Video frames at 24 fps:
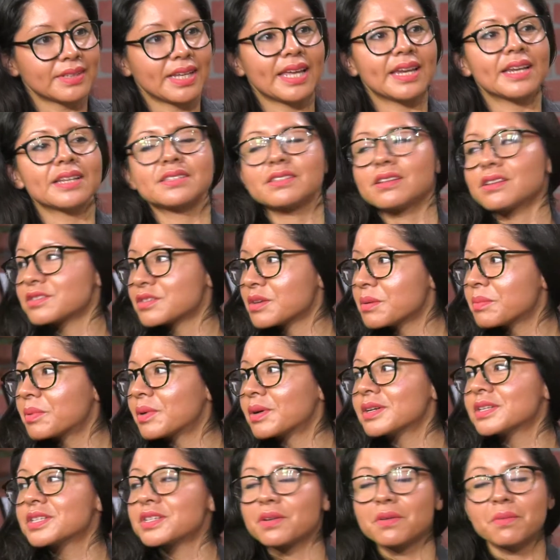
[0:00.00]
And it's also
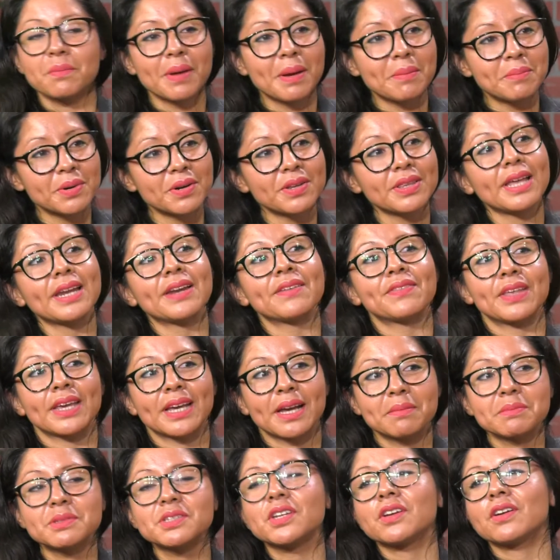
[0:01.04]
important to remember that if they
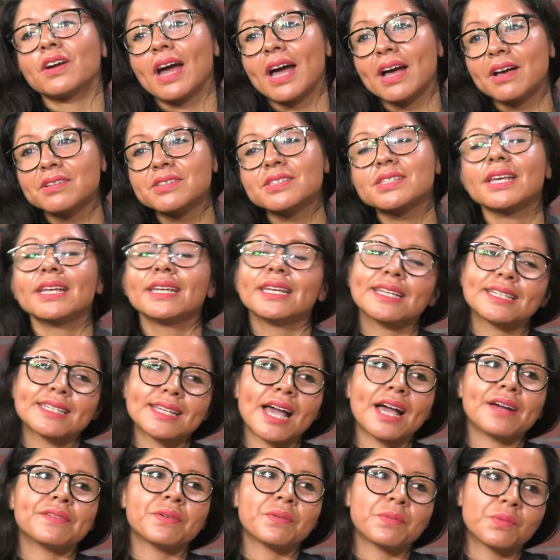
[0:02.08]
come to your house, they need to
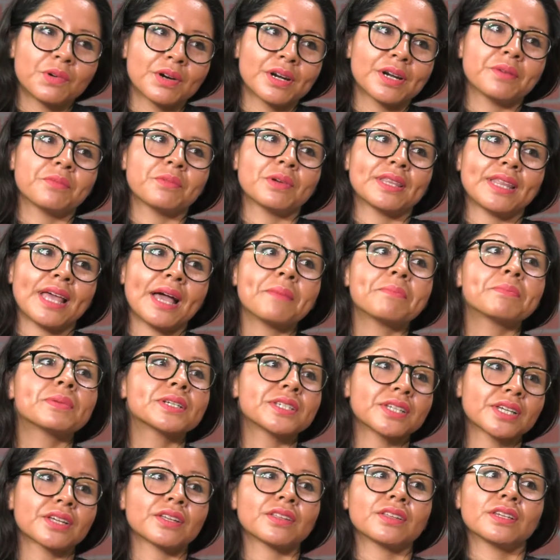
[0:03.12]
have a warrant with that
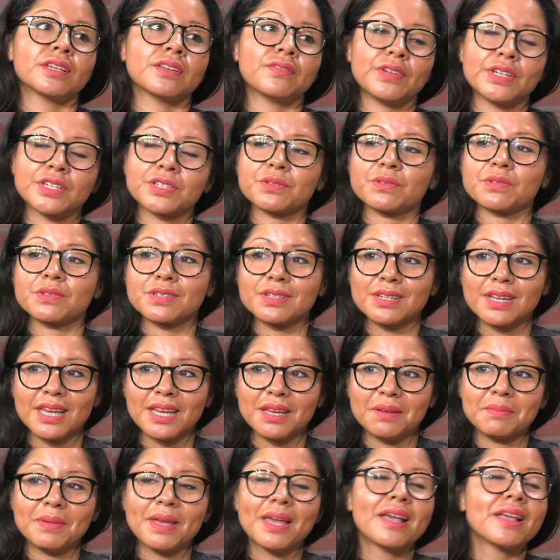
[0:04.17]
particular individual's
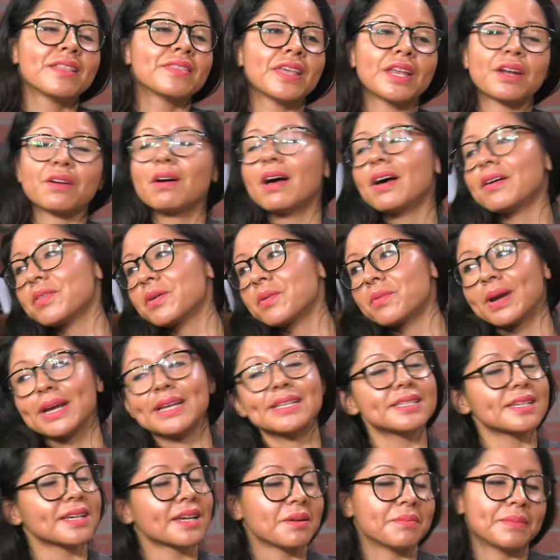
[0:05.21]
name. They don't have the
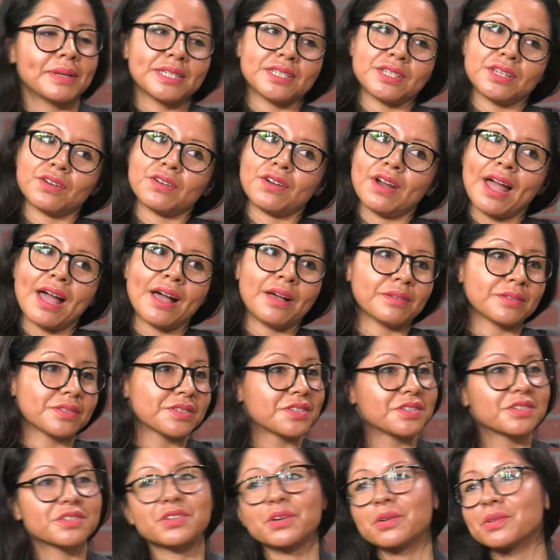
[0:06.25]
right to come into your
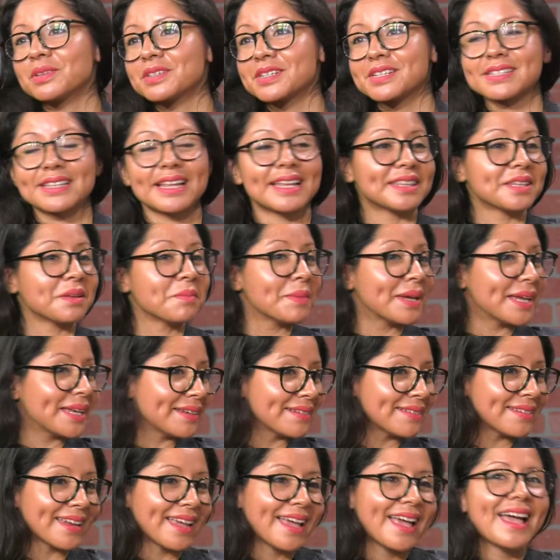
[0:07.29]
house. Don't just let them
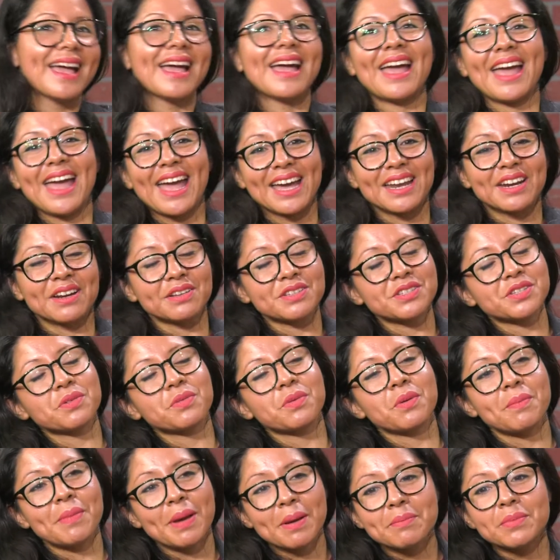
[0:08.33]
in. And
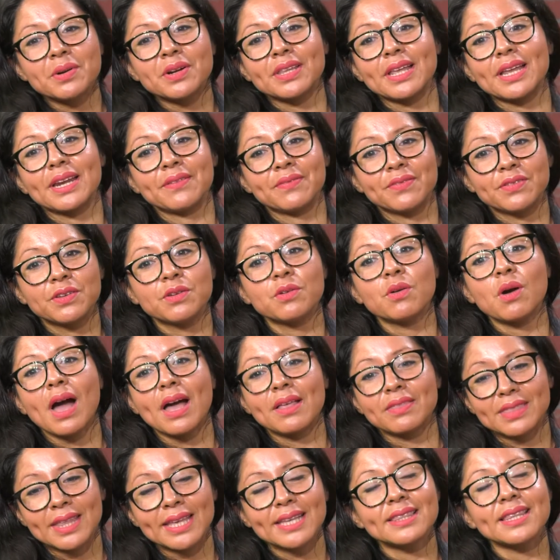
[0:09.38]
also remember that if you
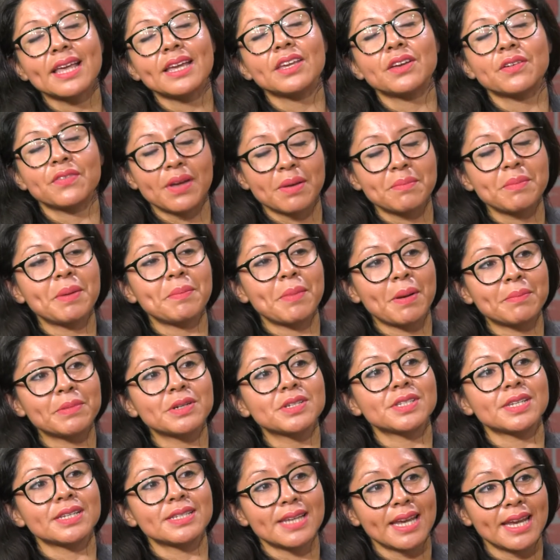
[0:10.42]
think that your family member
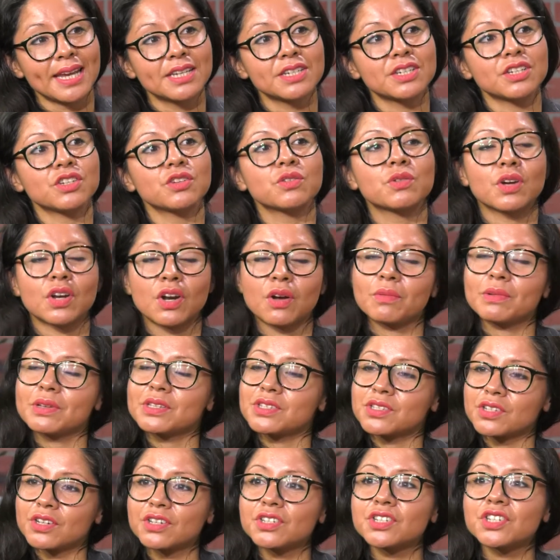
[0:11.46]
is detained, you can always
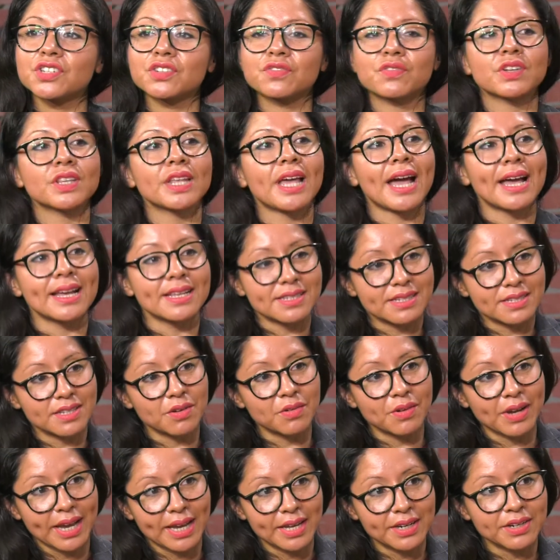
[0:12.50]
search for the ICE
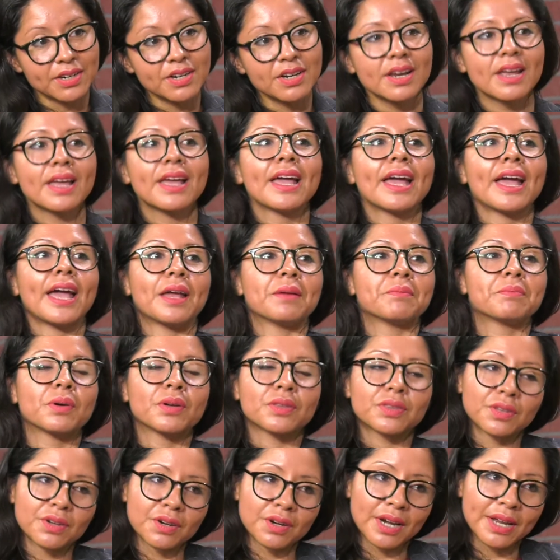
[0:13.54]
Locator and
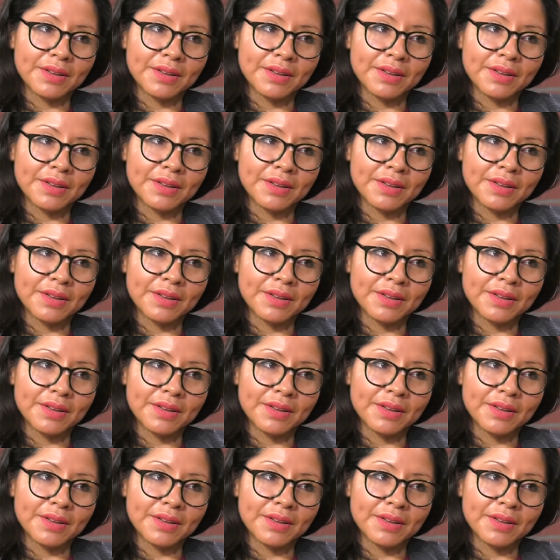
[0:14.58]
put their